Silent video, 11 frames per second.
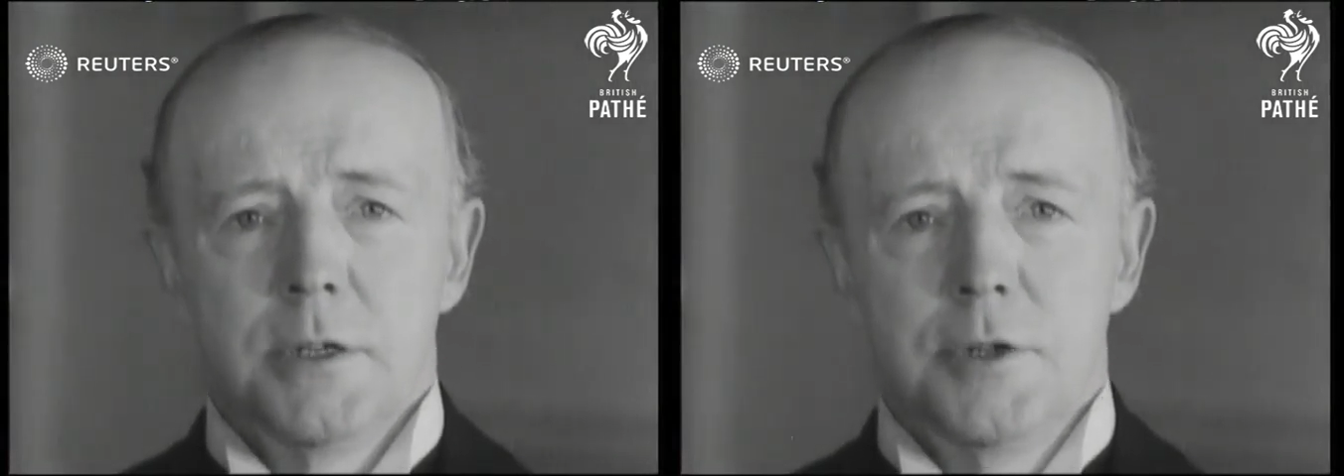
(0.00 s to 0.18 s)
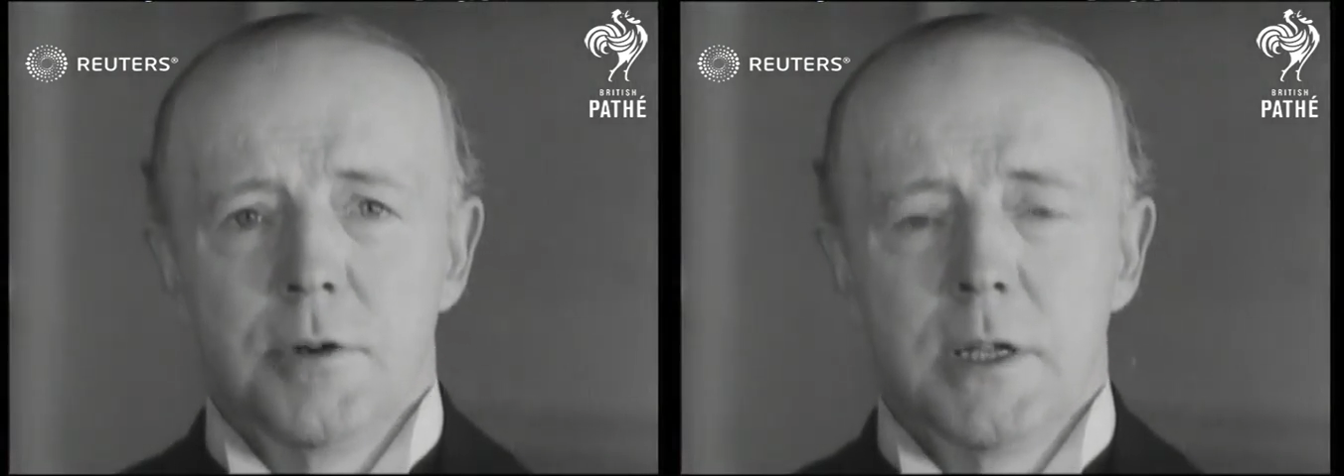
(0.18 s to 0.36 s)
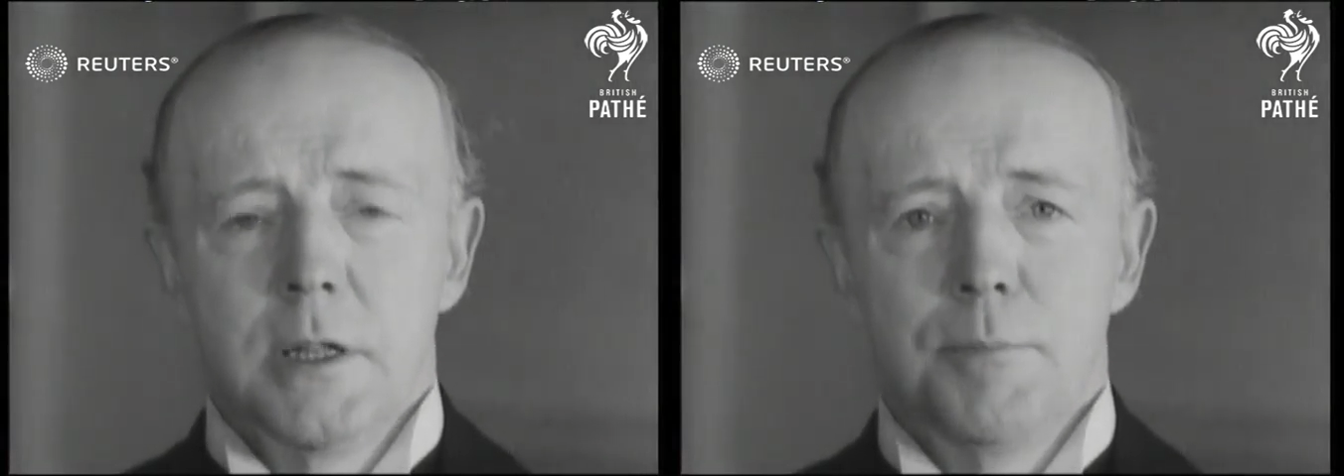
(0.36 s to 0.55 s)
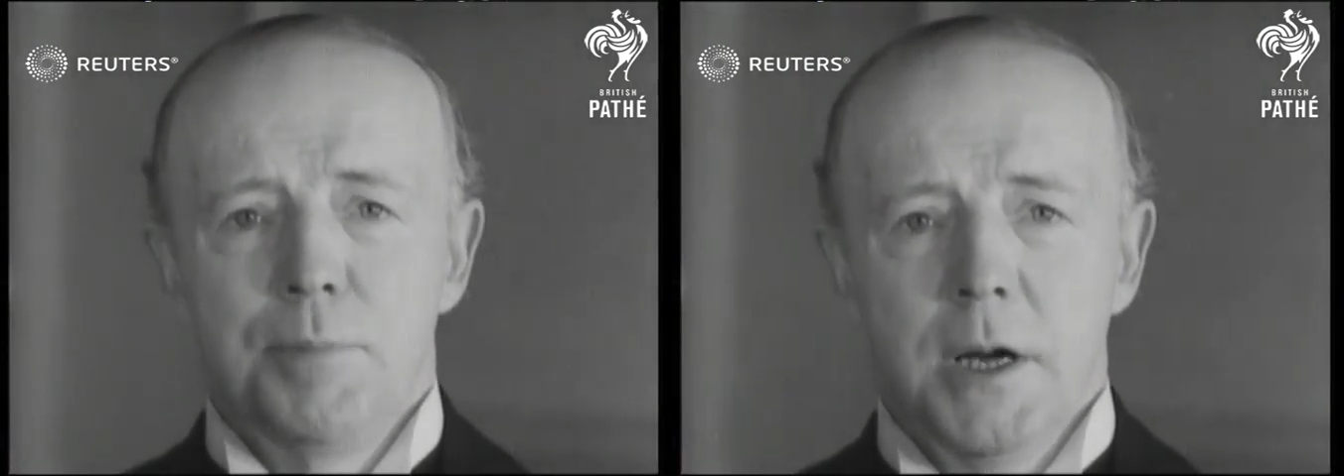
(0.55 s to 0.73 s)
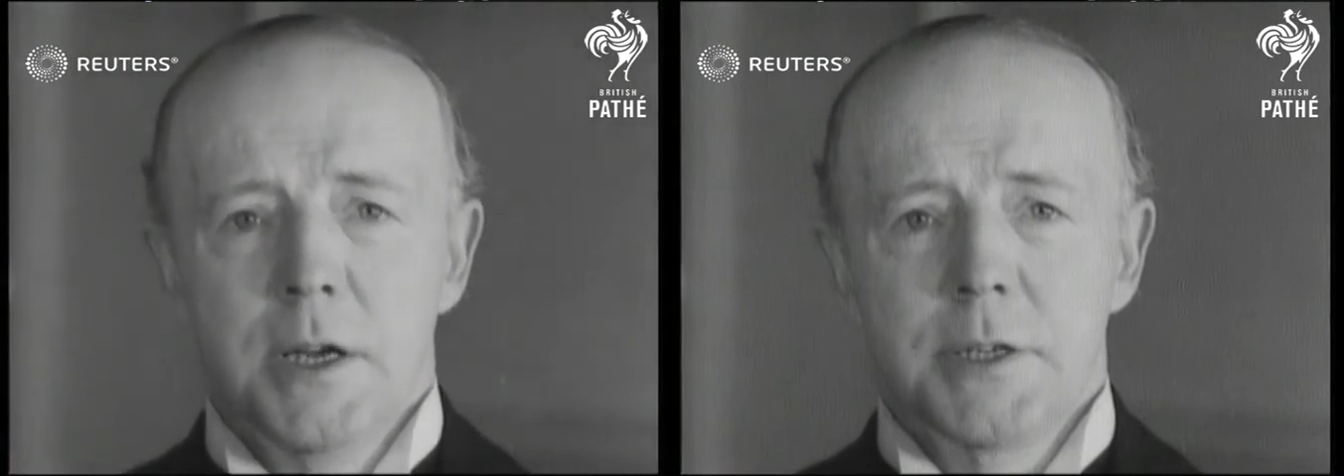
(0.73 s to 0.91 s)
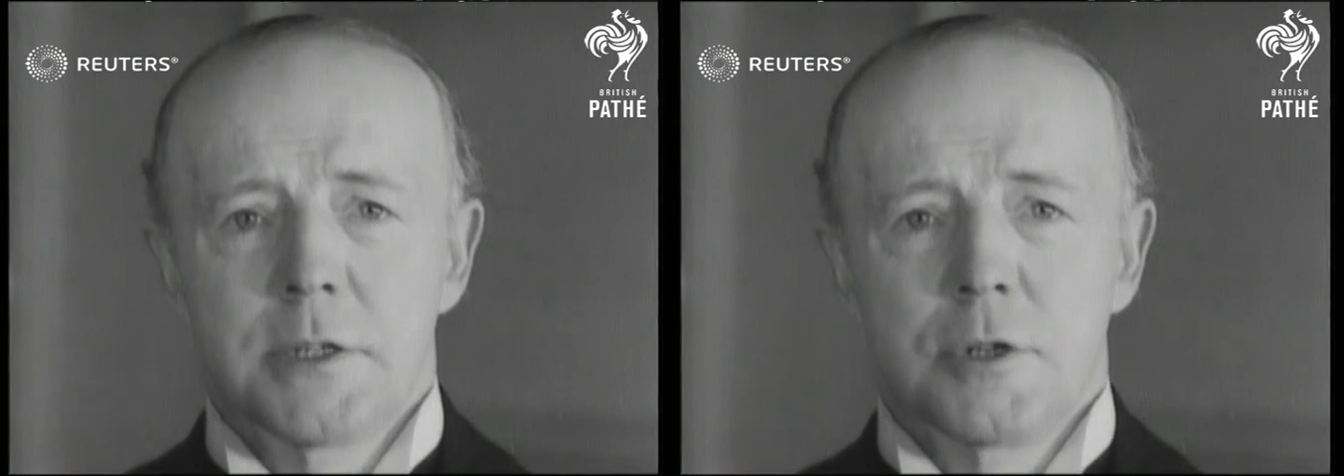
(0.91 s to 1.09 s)
during the
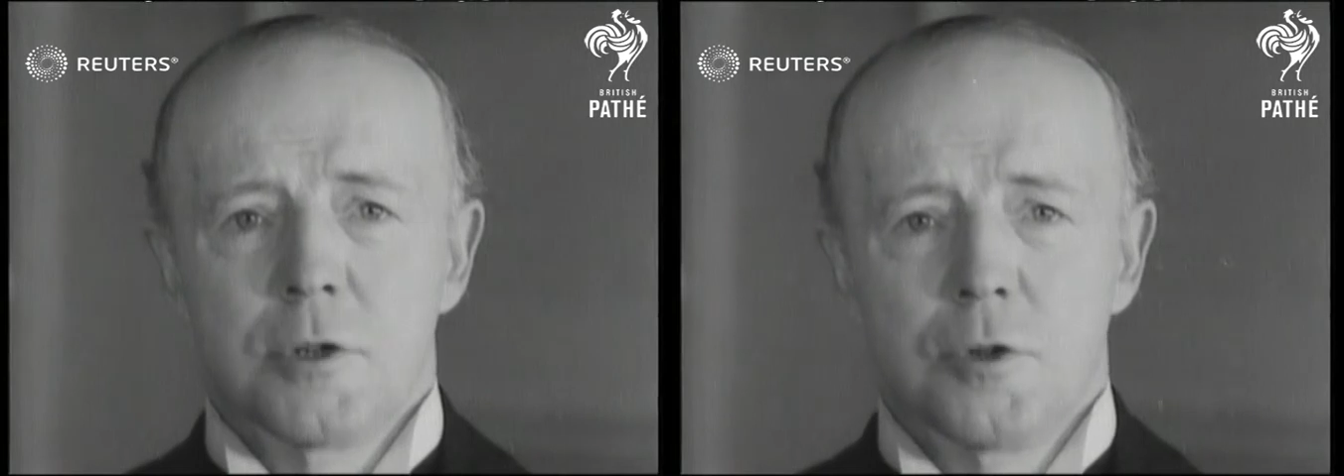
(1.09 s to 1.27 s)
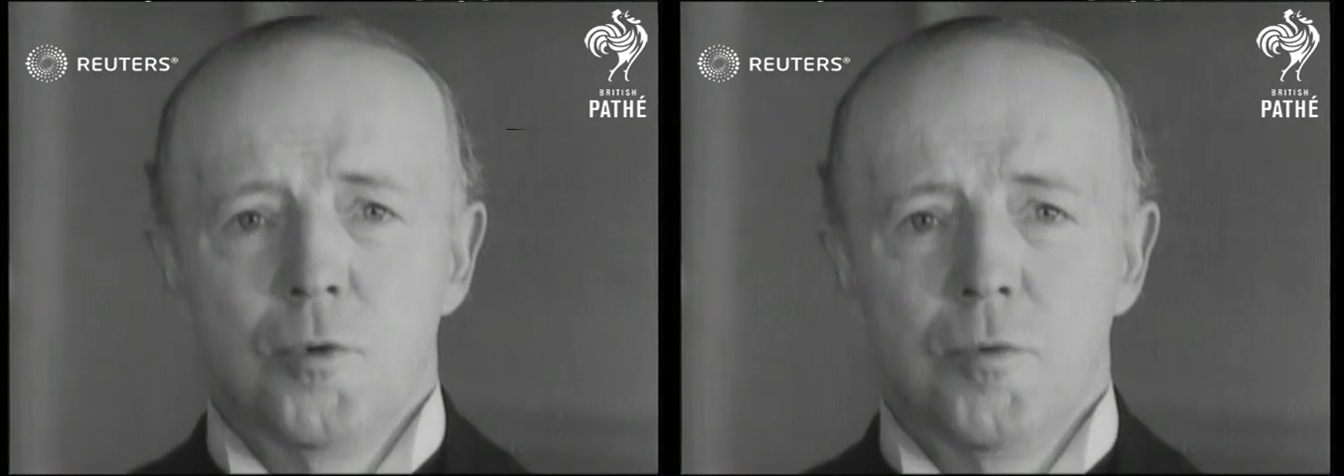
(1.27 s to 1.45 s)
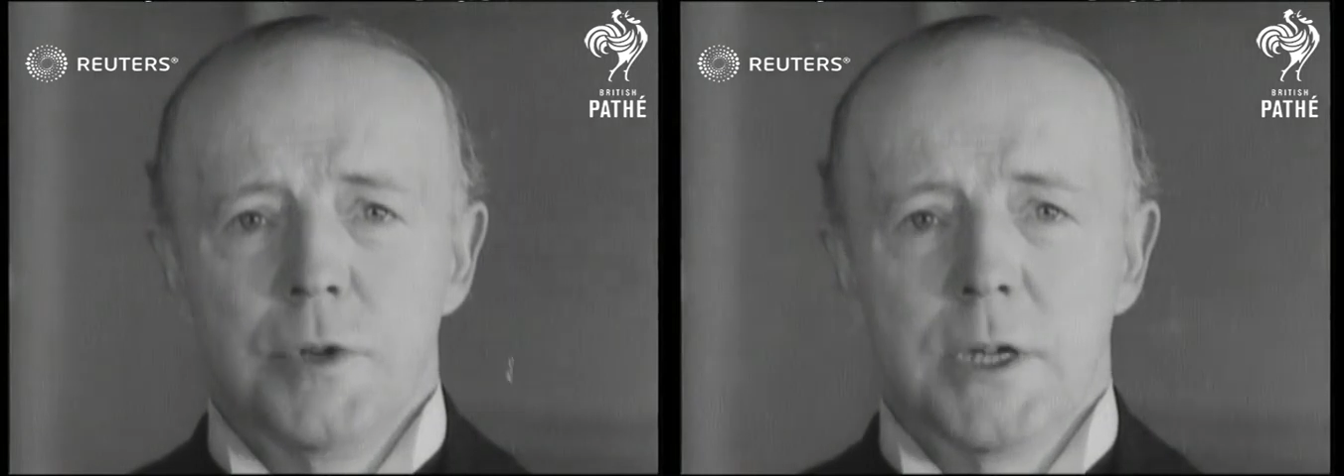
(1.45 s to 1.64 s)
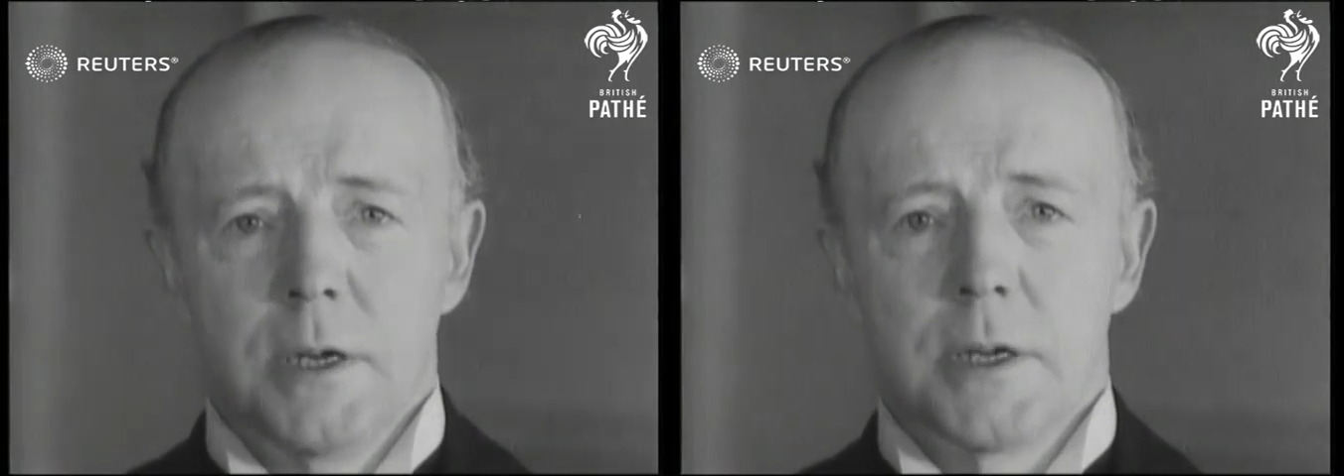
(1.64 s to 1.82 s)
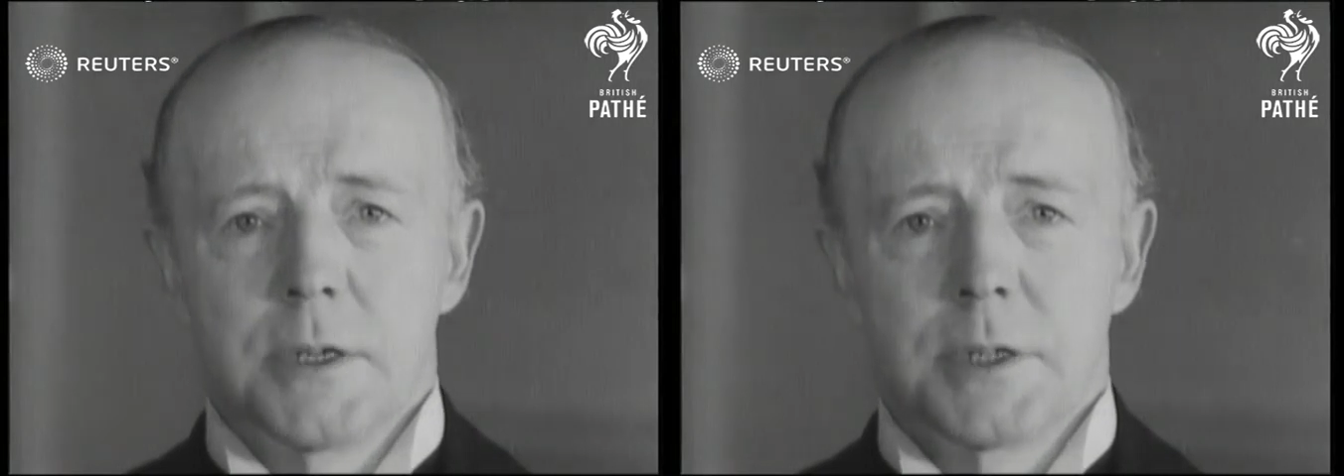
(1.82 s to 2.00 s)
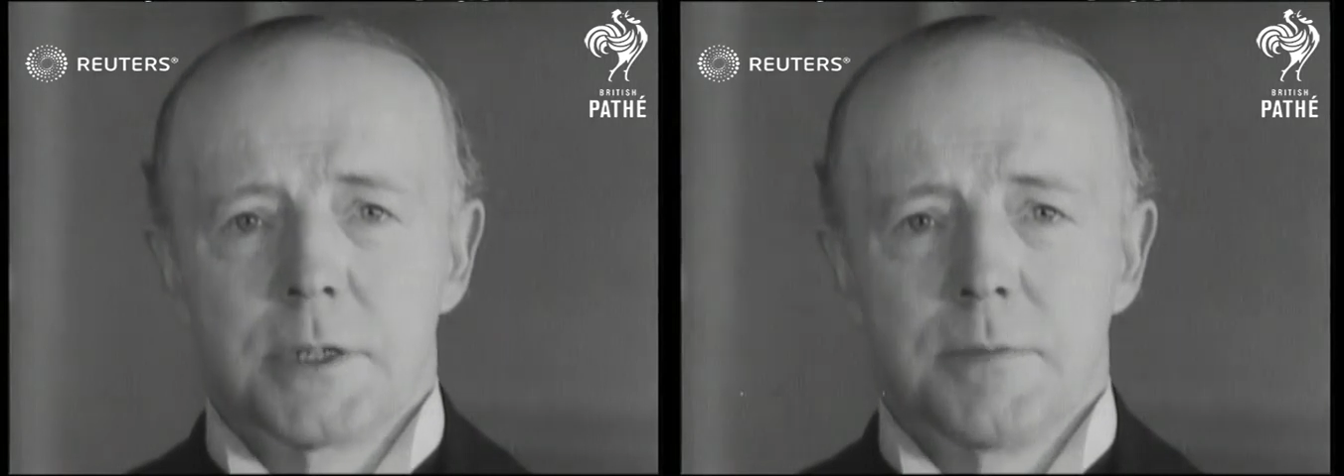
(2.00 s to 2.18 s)
past 2
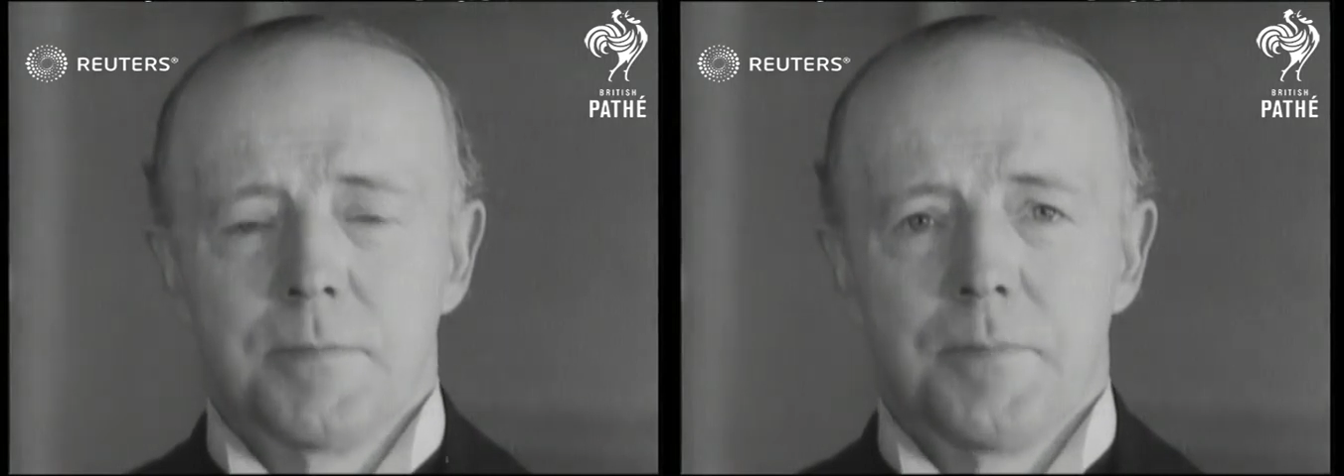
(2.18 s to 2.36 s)
years.